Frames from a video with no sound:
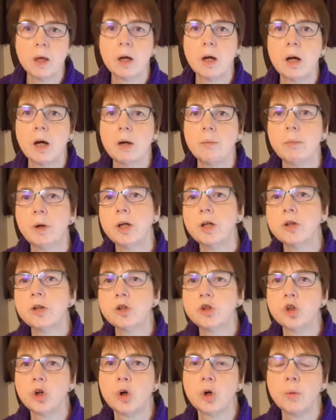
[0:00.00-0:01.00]
And my other
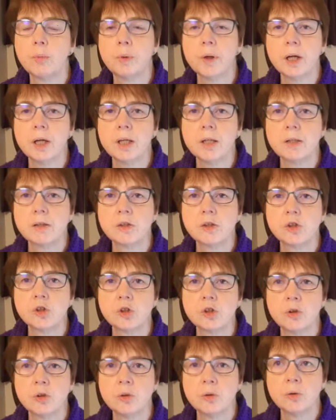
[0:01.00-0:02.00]
job is
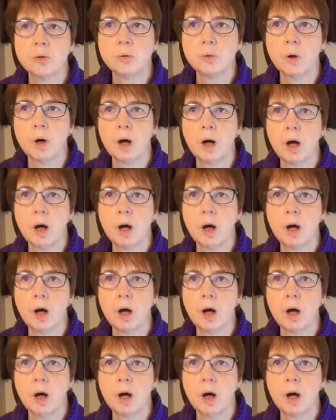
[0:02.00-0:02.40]
to